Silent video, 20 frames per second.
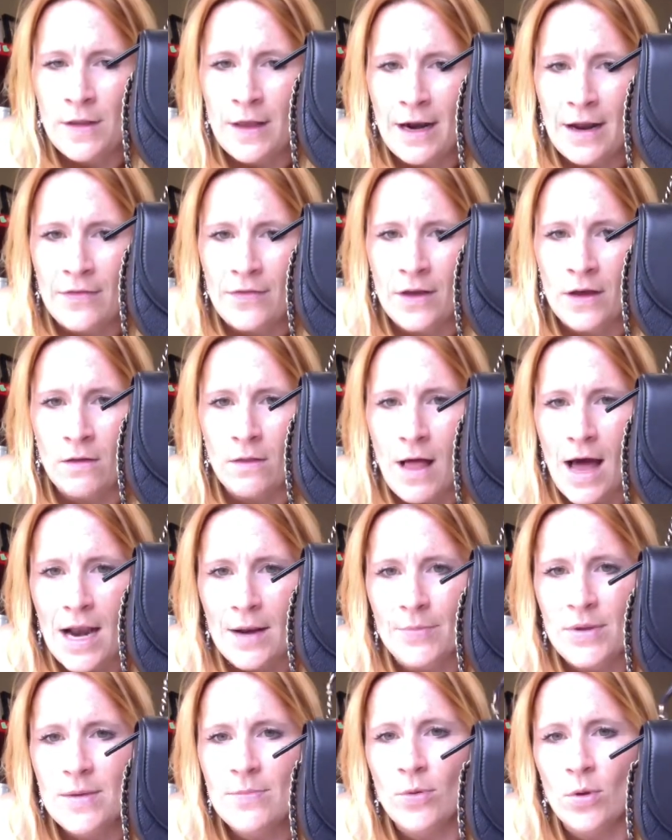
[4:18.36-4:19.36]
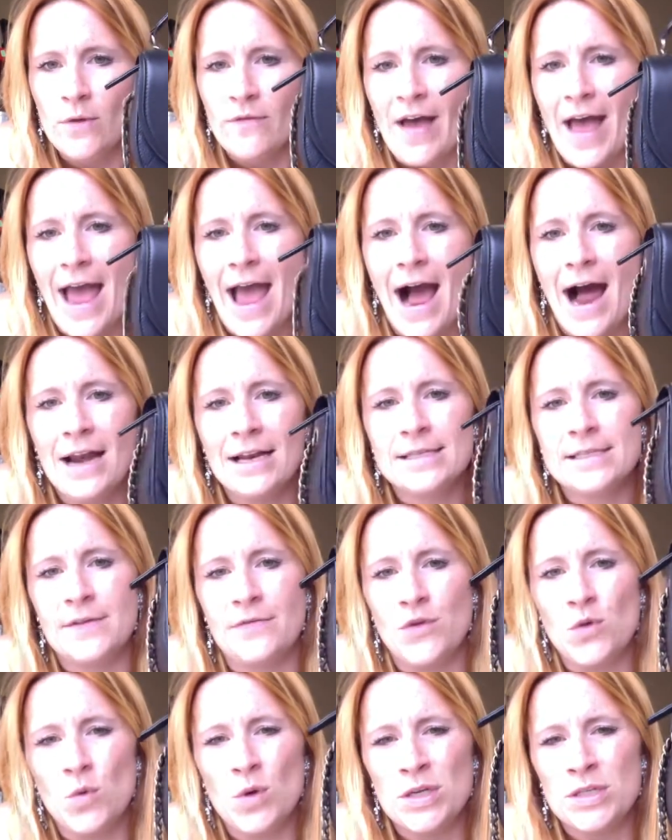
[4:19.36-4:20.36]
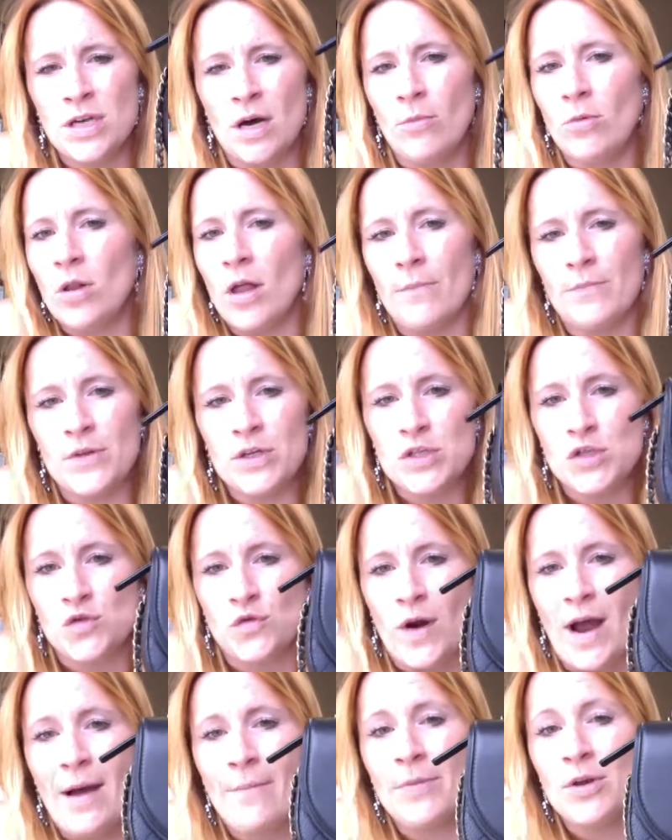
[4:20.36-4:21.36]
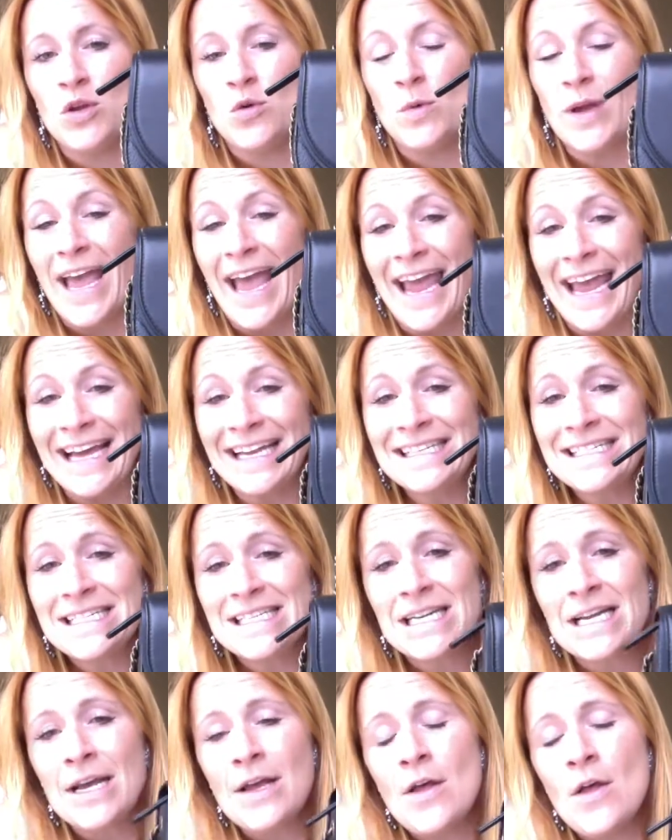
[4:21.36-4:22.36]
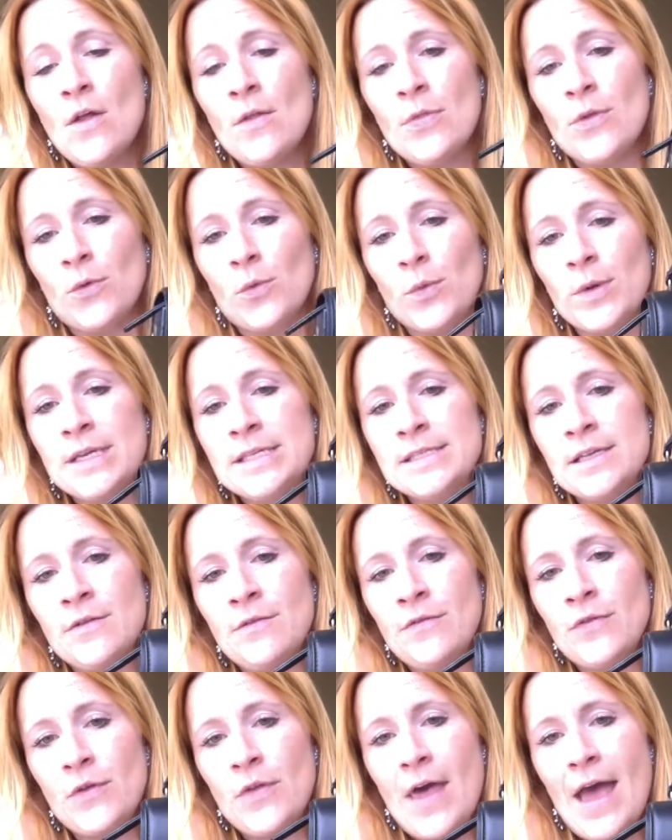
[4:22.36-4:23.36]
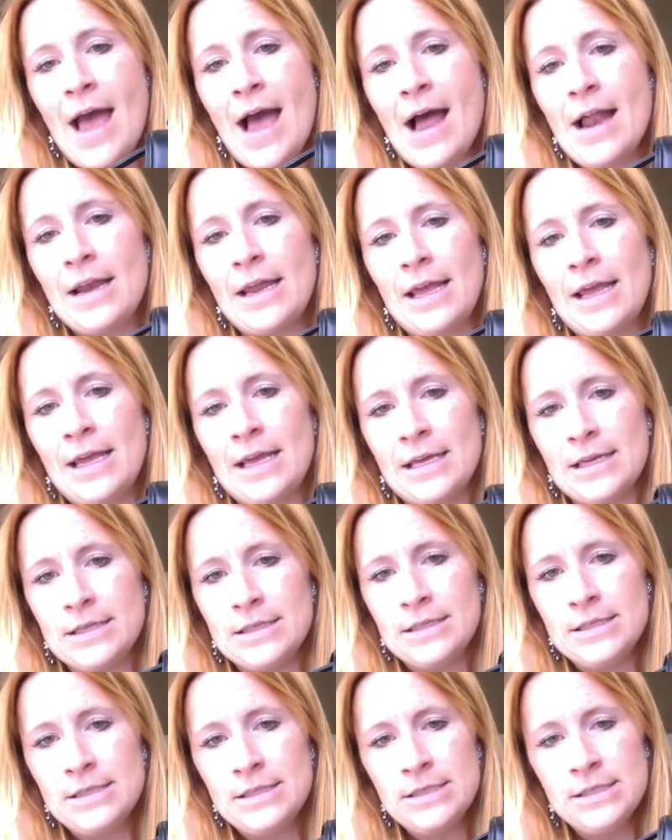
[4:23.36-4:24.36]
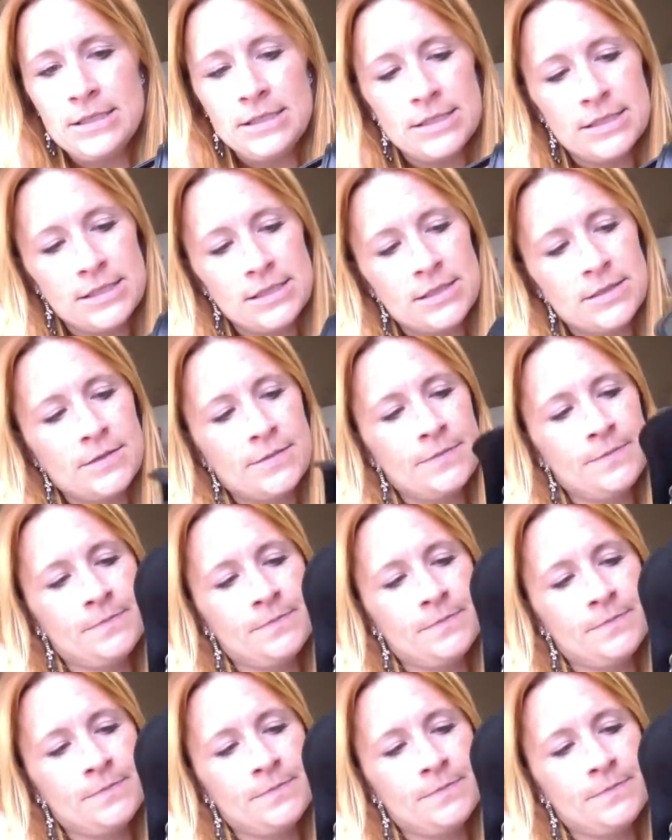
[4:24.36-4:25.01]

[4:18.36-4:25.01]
that I think a lot of people have had, is if you can double up this strap, and you can't. The reason for that is